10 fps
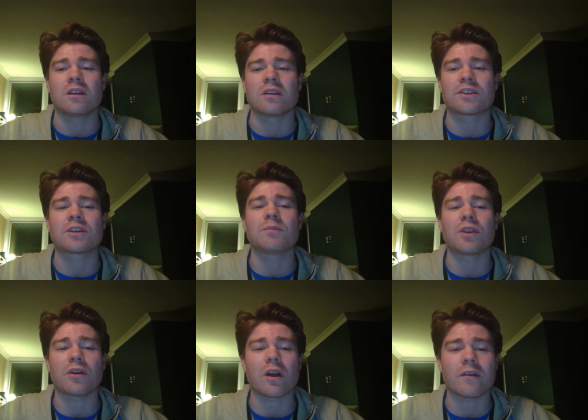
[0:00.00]
This can be
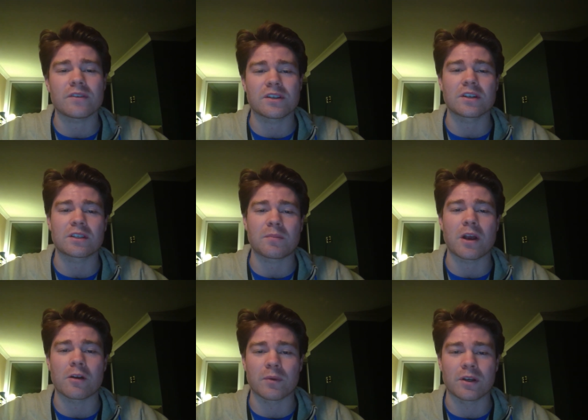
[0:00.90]
thought of as an
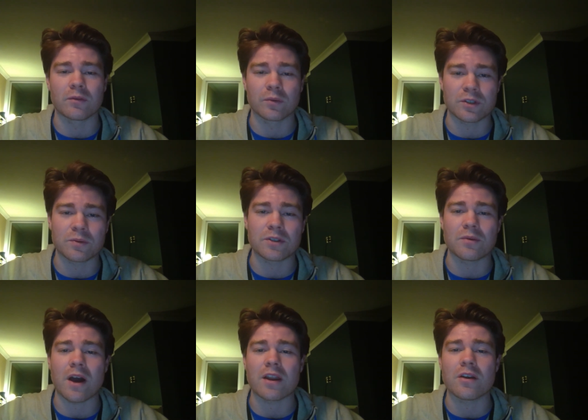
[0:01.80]
experiment in which we do
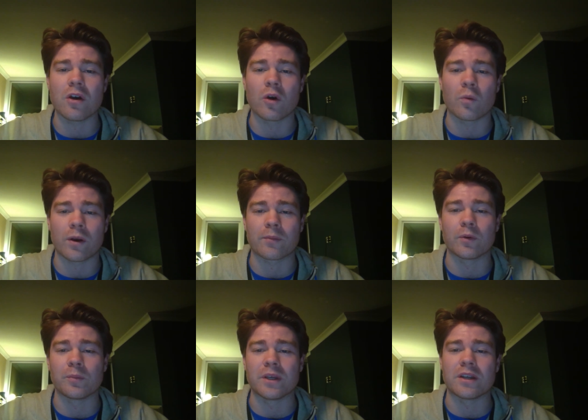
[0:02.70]
not know where
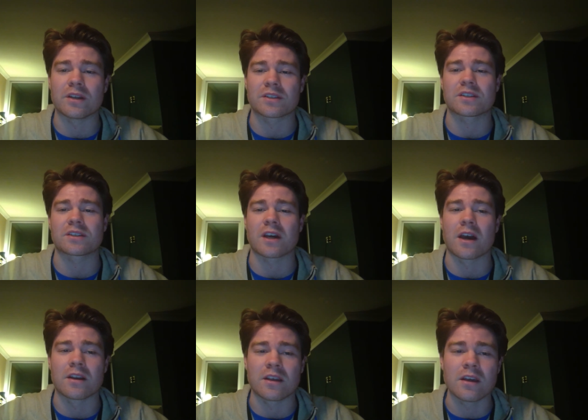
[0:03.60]
we'll be in a
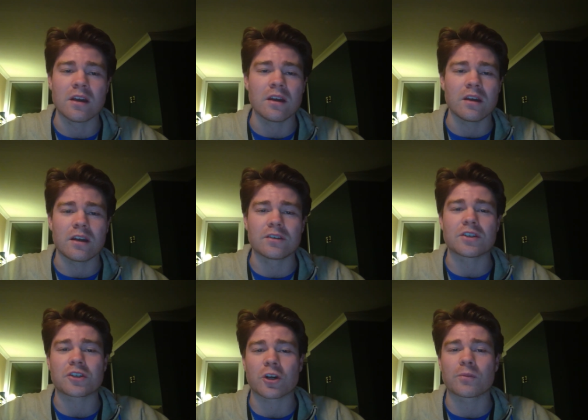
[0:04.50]
society and
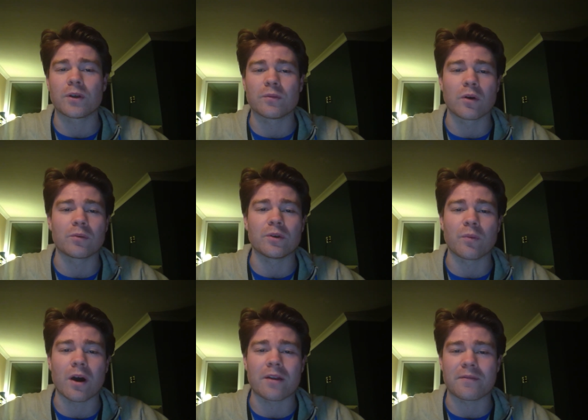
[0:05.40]
determine what we'd
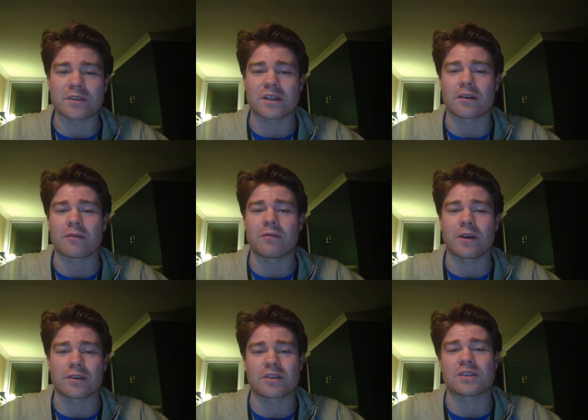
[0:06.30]
want a
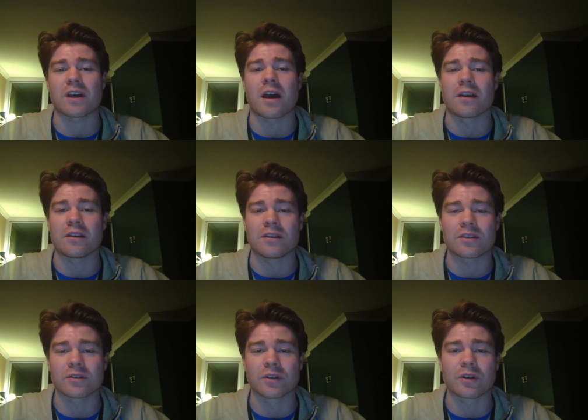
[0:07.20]
fair society
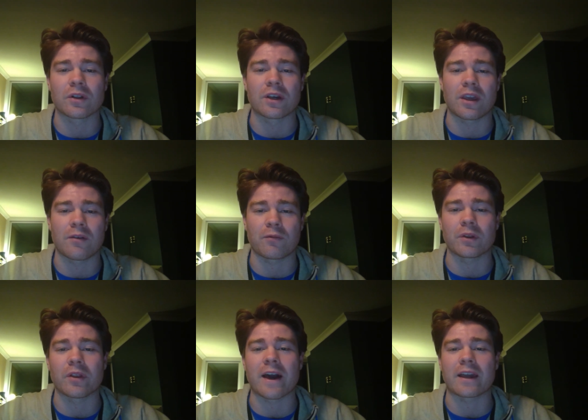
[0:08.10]
to look like if
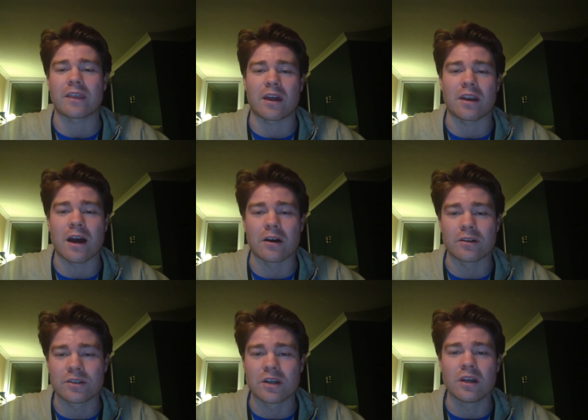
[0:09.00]
we lack that
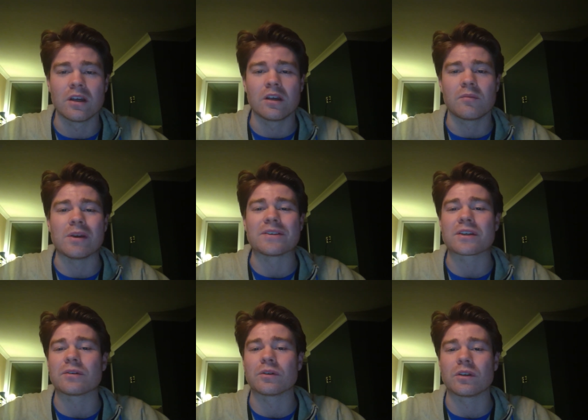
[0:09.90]
knowledge.
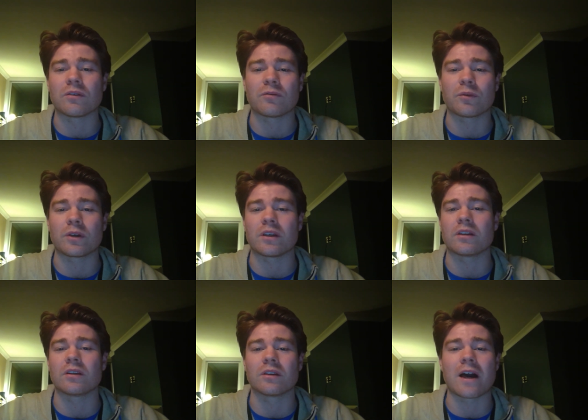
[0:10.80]
Basically, if
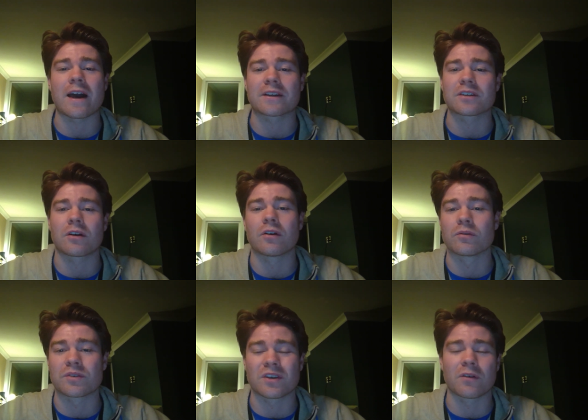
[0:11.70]
we lacked our
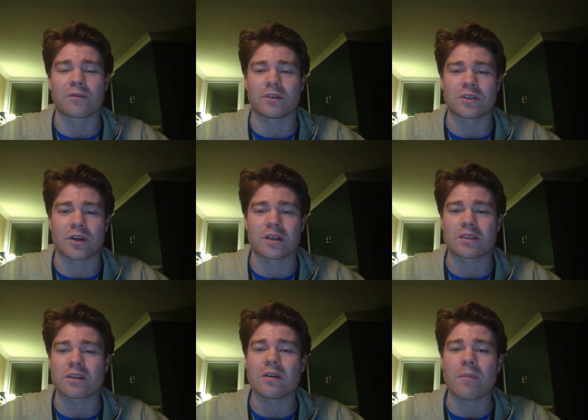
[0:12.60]
own
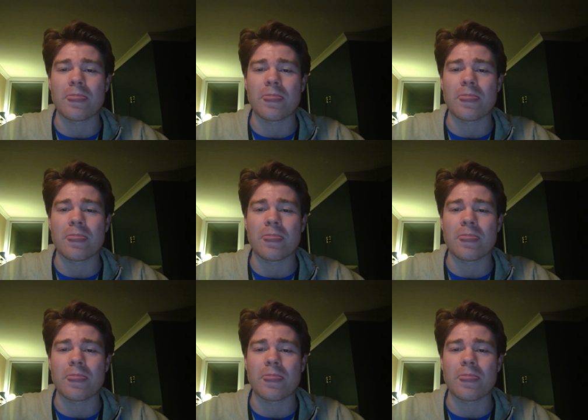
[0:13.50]
self-interest.